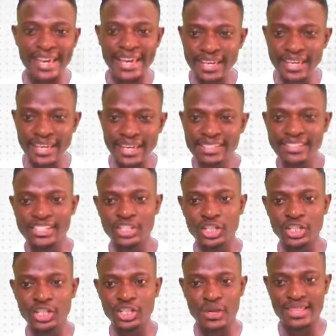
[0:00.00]
A,
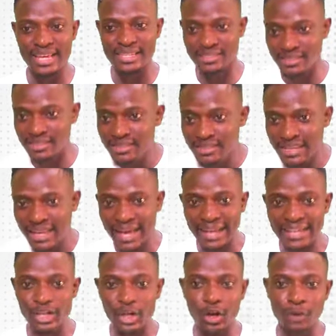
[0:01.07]
senior brothers is, and
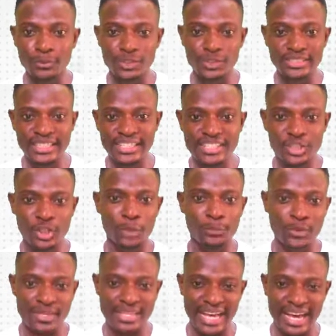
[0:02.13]
option D, senior
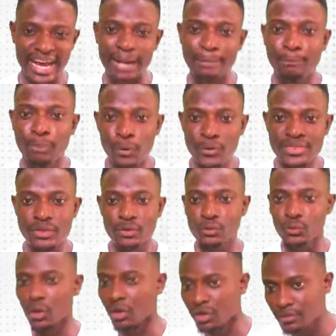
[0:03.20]
brother, are both
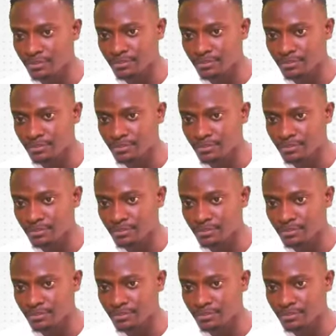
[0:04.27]
wrong.